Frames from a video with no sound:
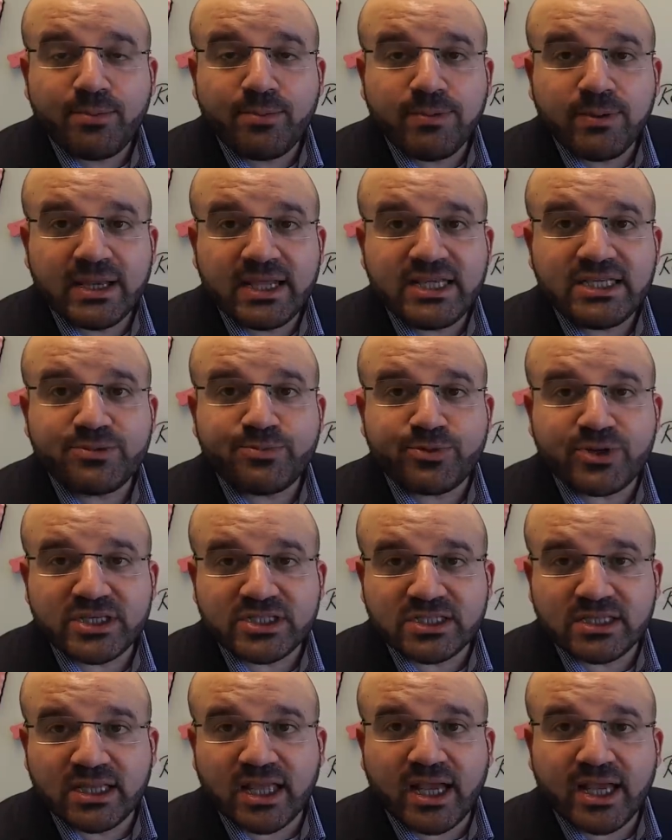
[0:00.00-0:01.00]
Please
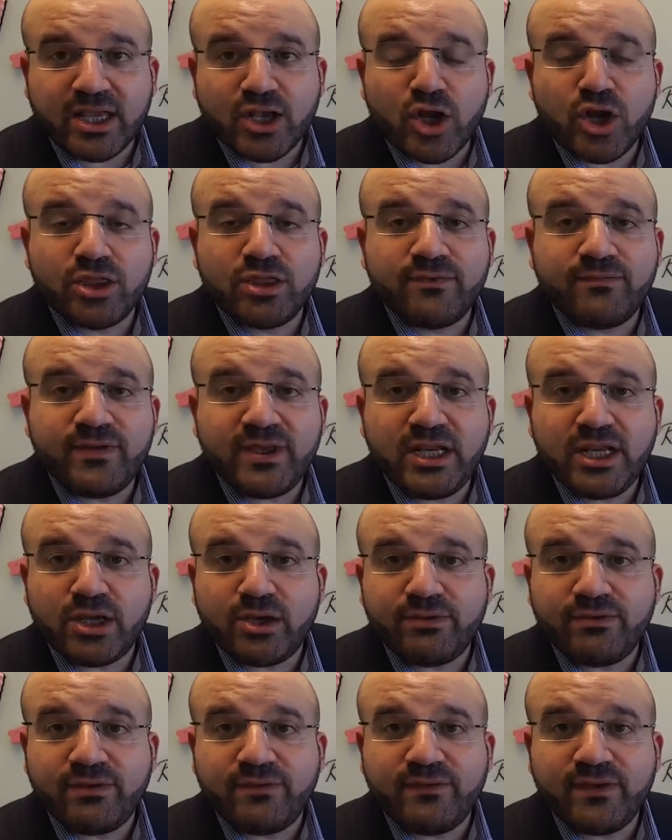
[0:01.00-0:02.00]
press like on the video
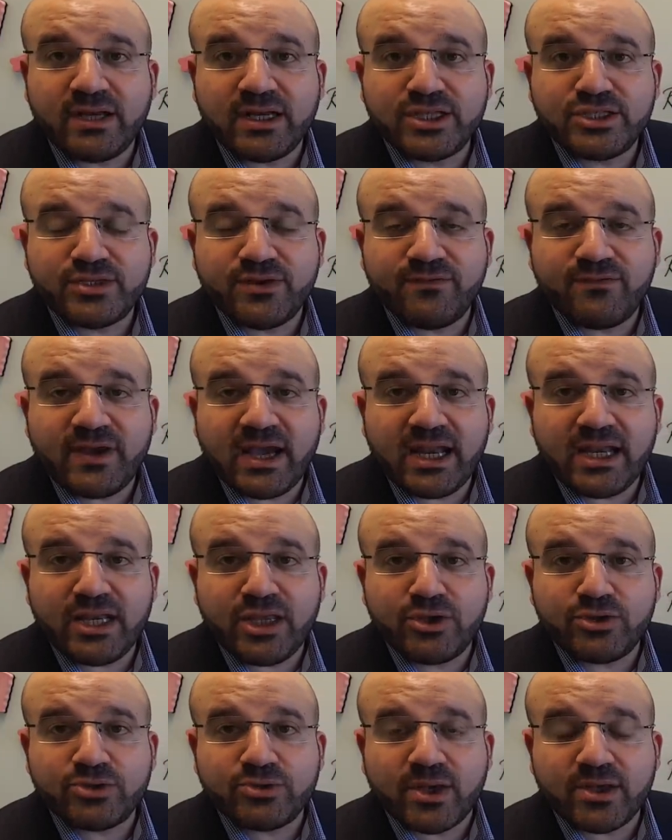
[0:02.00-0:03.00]
if you feel it's of
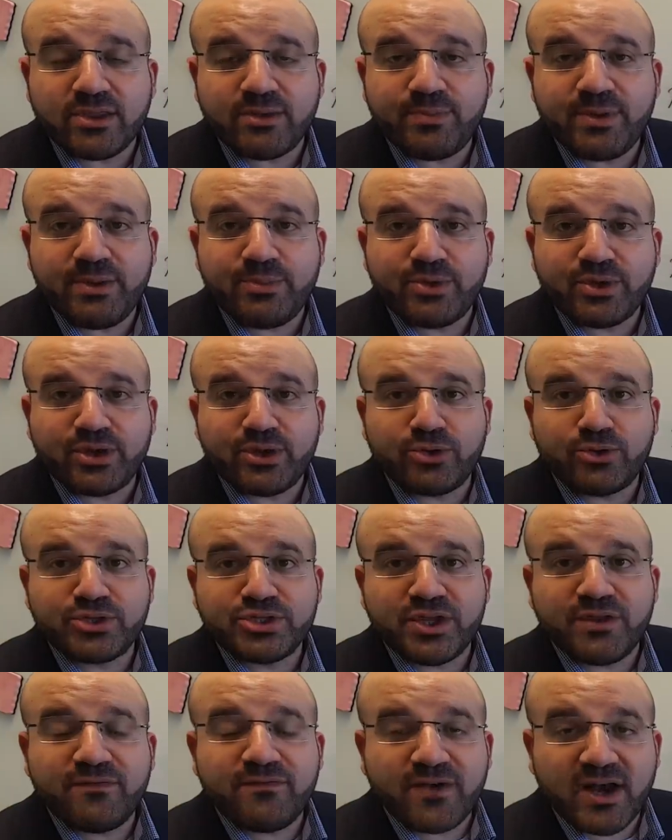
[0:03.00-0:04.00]
value so other people can
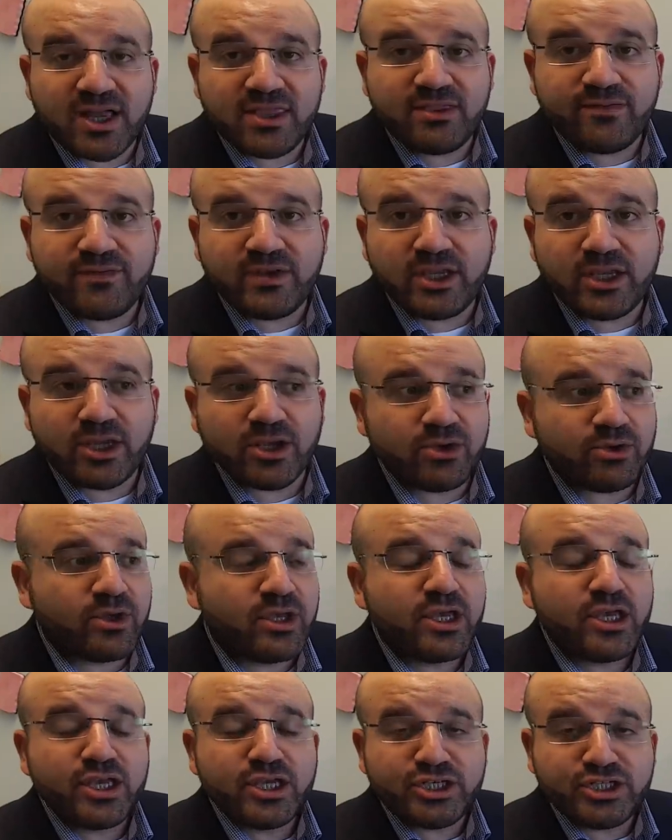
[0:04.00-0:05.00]
also find the video.
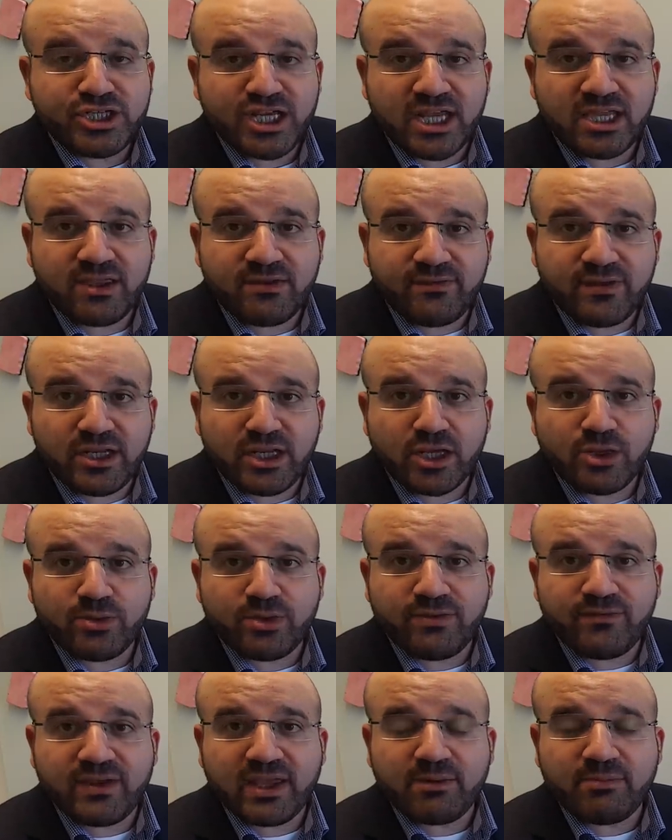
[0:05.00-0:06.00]
Share the video
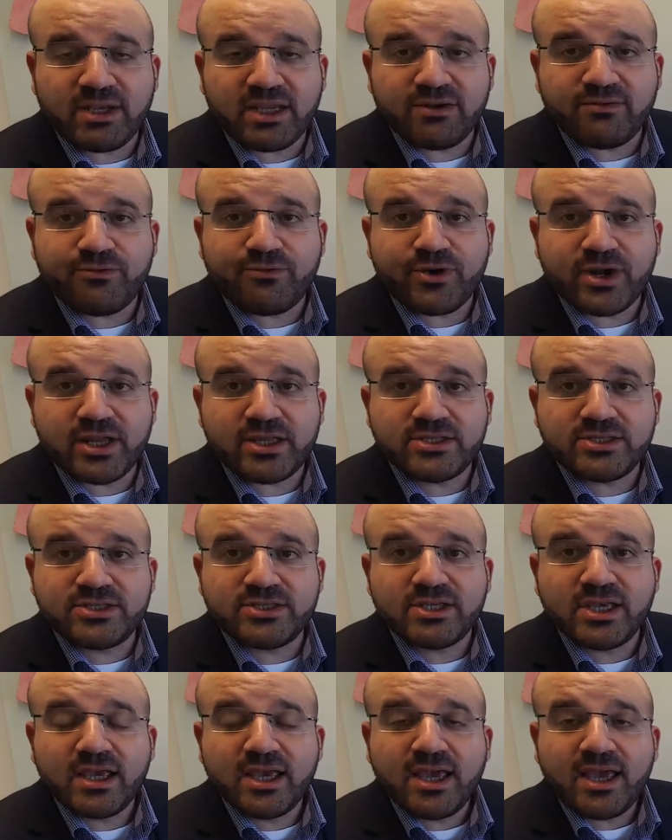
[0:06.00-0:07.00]
with family and
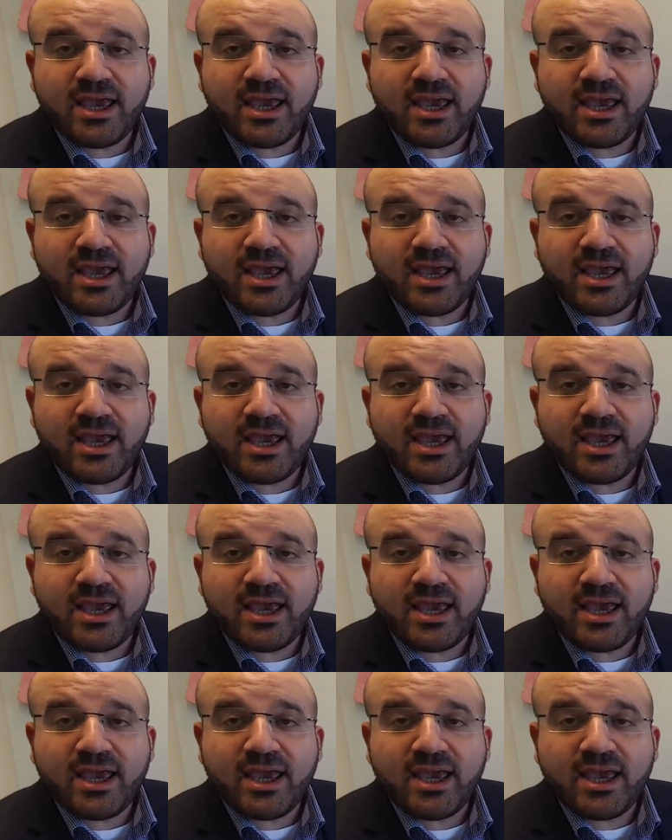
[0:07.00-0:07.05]
friends.